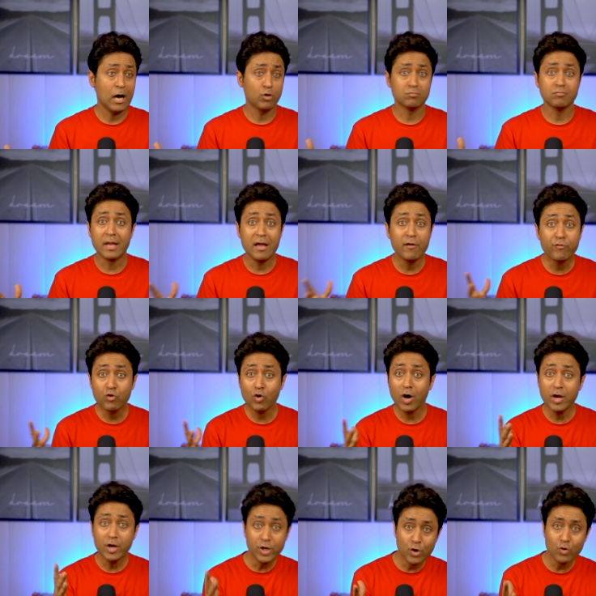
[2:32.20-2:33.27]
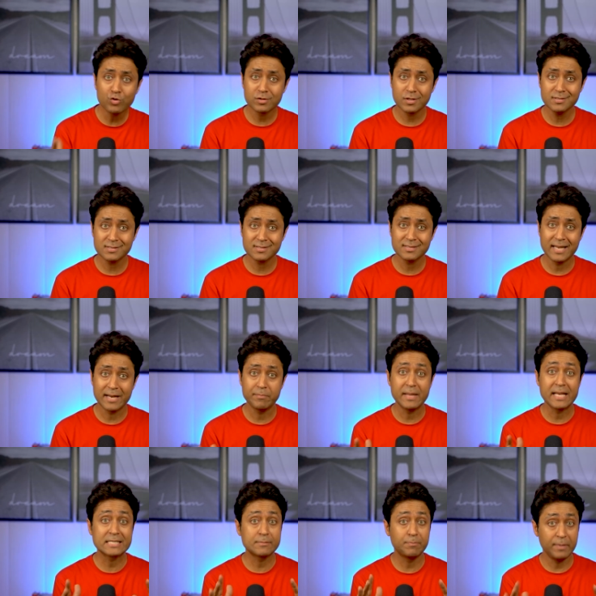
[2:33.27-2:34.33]
Now, if you are new to this, let
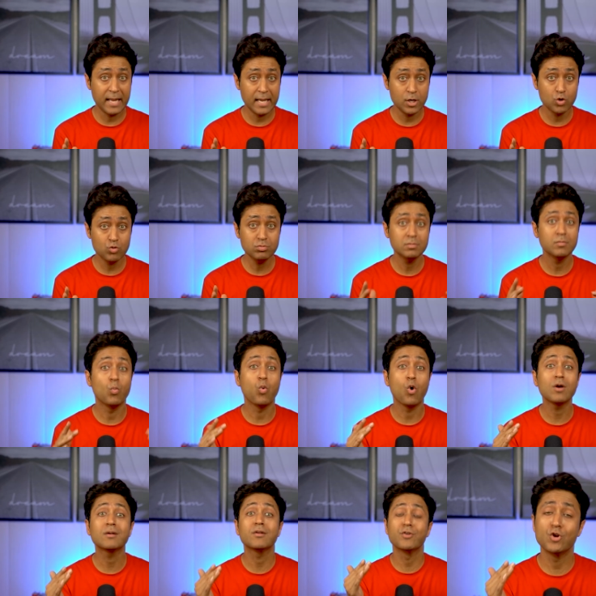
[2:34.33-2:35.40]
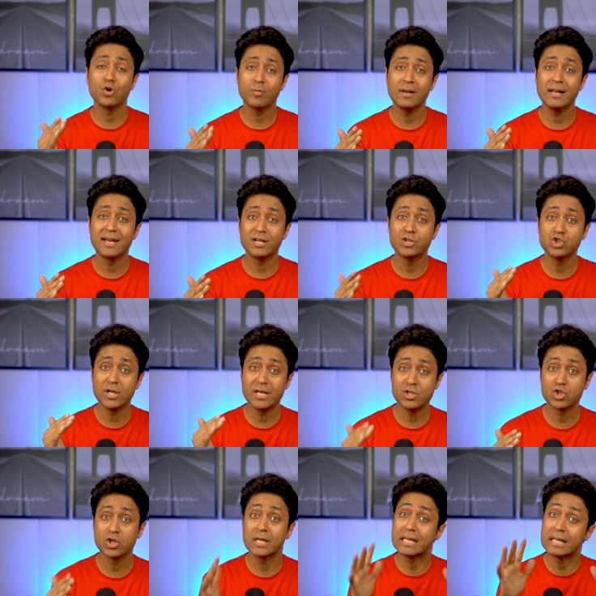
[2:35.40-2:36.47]
me explain you what renewable energy
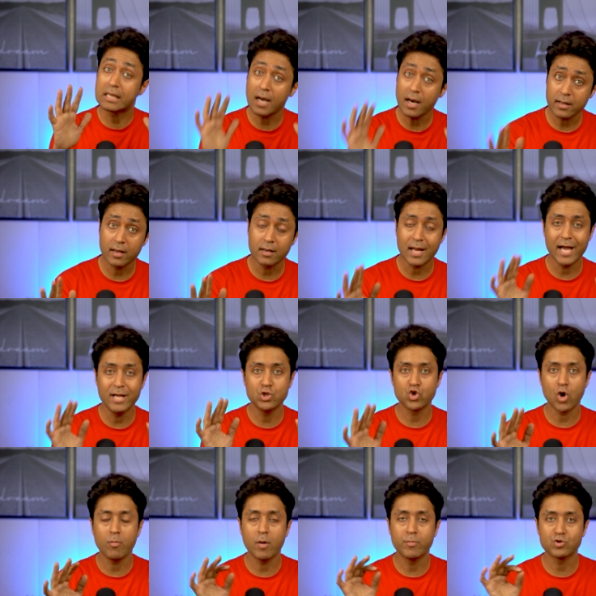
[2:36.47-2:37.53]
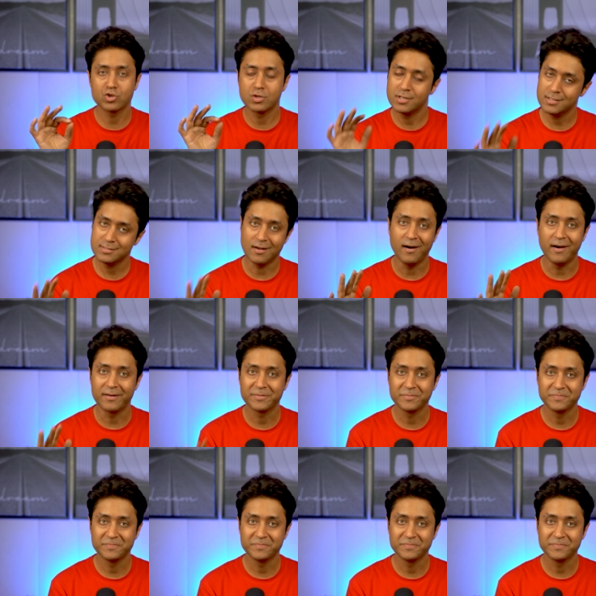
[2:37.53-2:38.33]
engineering career and job opportunities are.